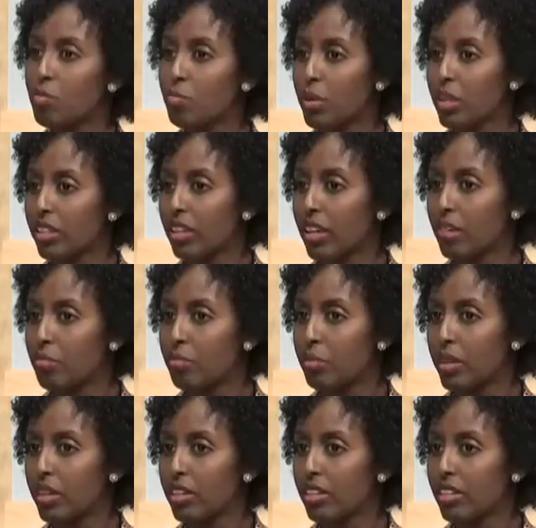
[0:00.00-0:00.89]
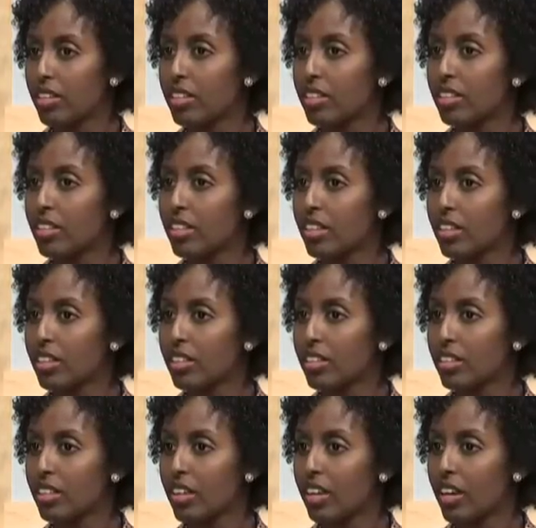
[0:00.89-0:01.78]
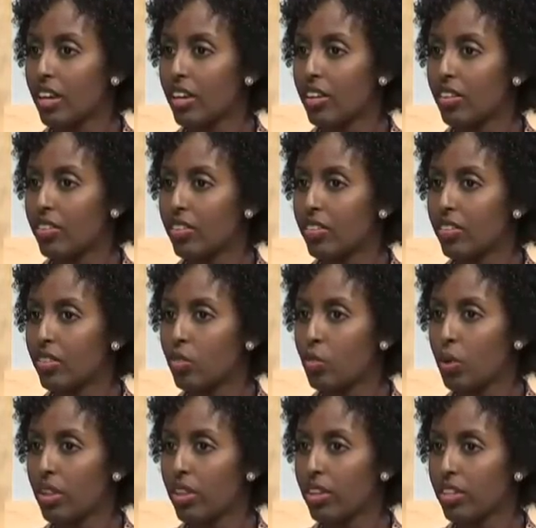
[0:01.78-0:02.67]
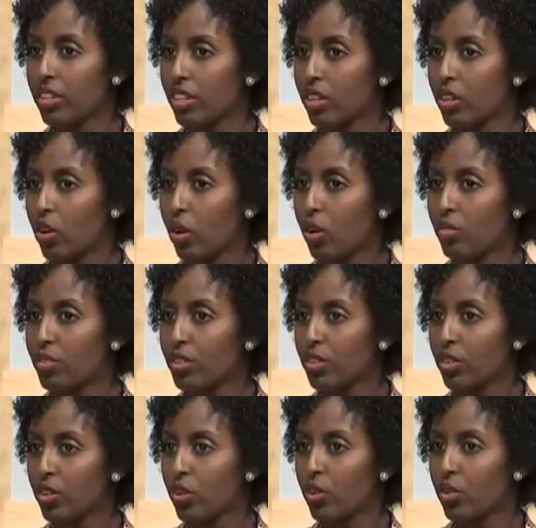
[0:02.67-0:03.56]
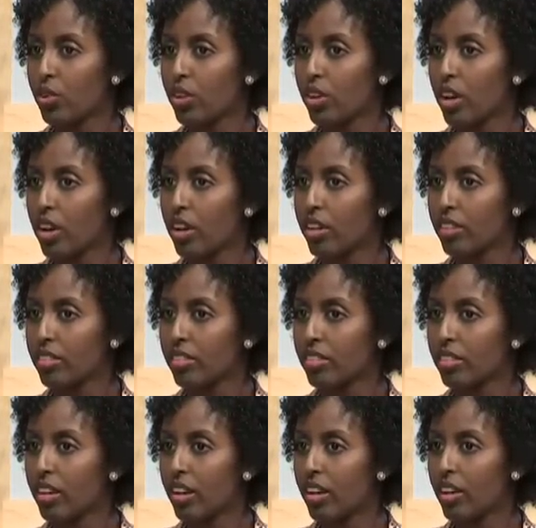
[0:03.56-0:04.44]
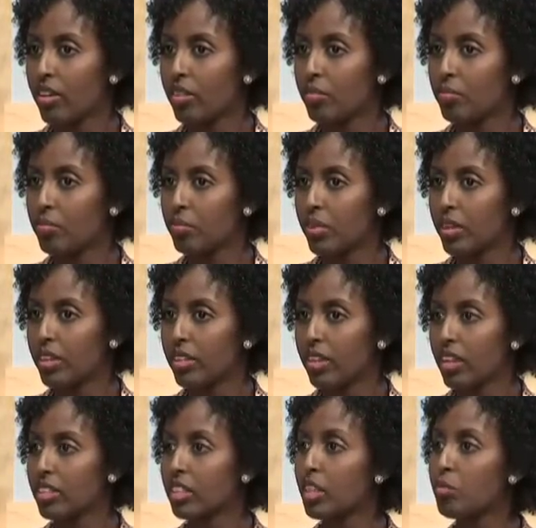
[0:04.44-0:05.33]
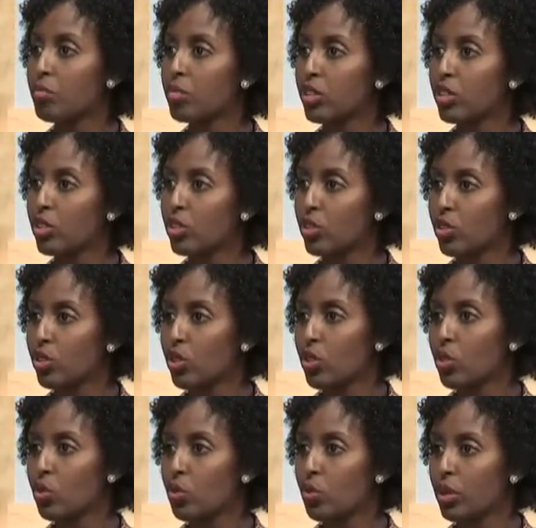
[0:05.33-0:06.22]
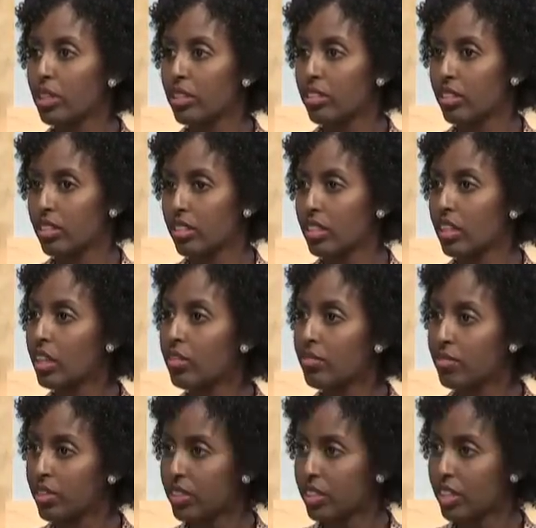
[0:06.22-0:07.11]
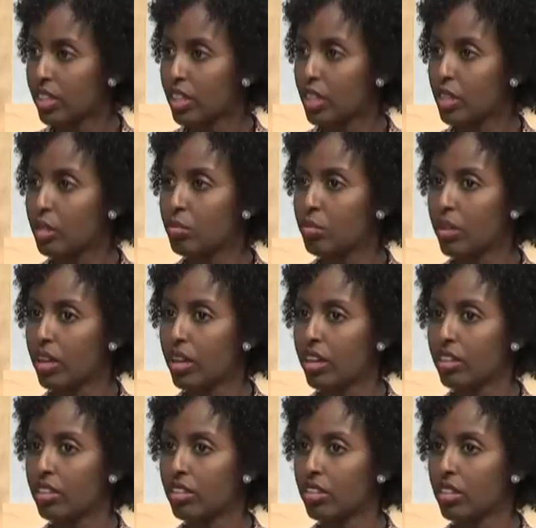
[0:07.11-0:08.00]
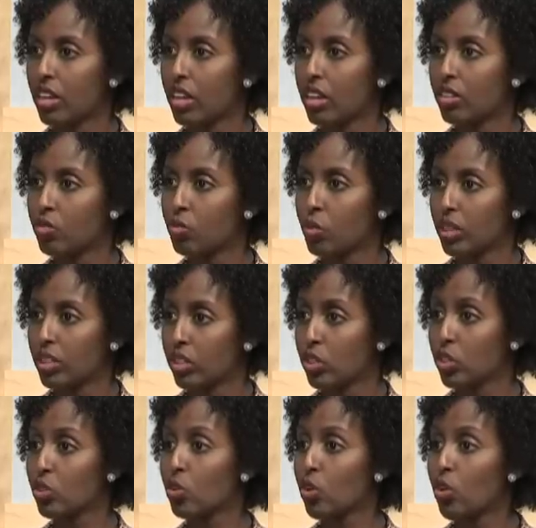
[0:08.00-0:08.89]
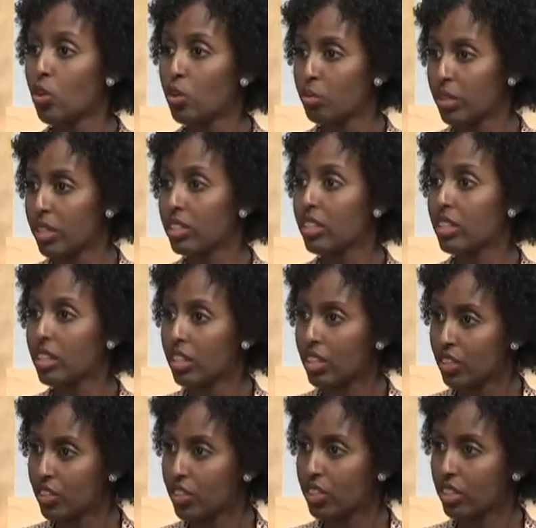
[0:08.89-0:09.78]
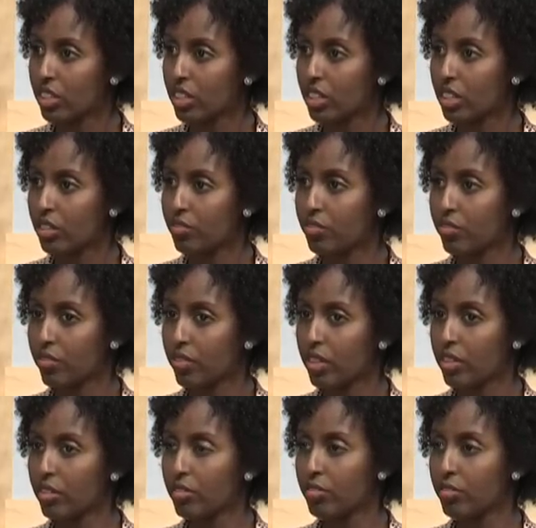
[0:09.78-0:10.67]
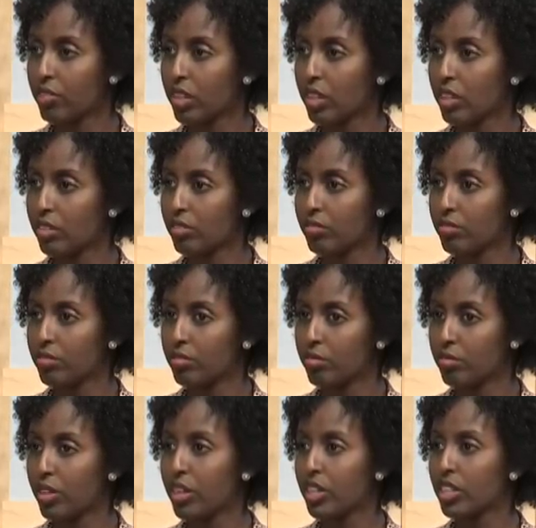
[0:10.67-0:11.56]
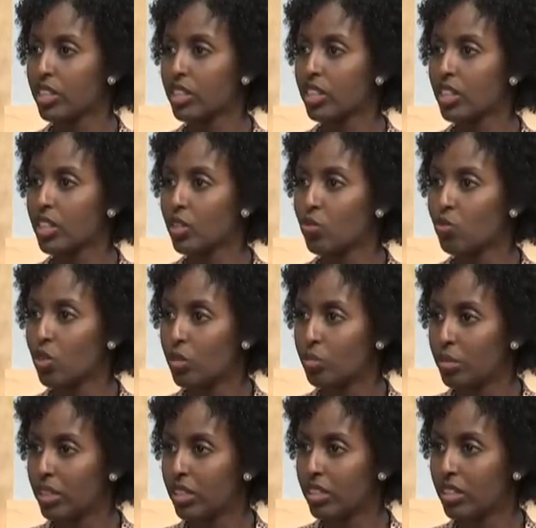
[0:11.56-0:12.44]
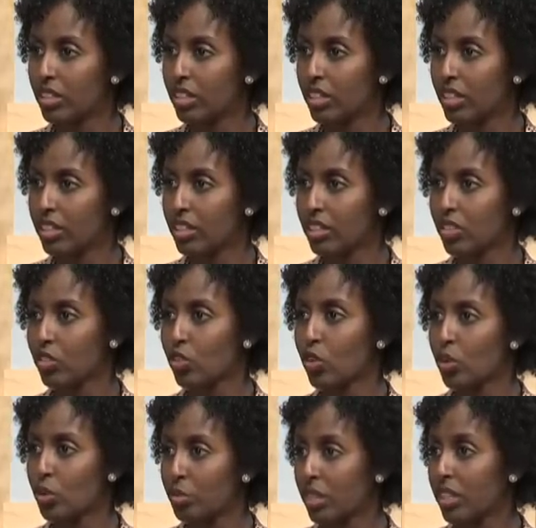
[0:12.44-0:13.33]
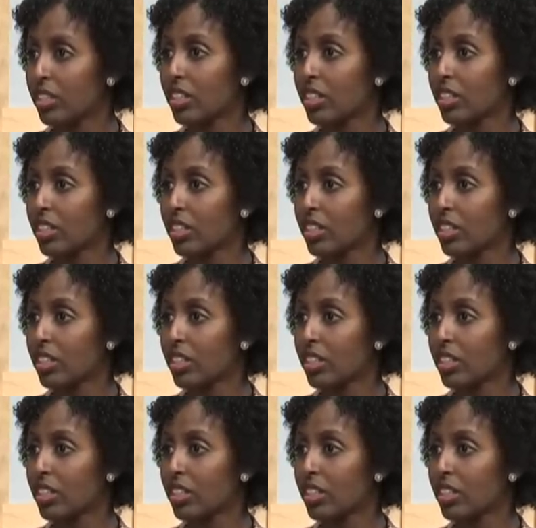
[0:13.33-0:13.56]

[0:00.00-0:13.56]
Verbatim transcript: but but still, uh, whether they cover or not, um, it has do, something yeah, to yeah. do with the self-esteem and, and what's norm in the culture. If, if, if fair-skinned women is norm in the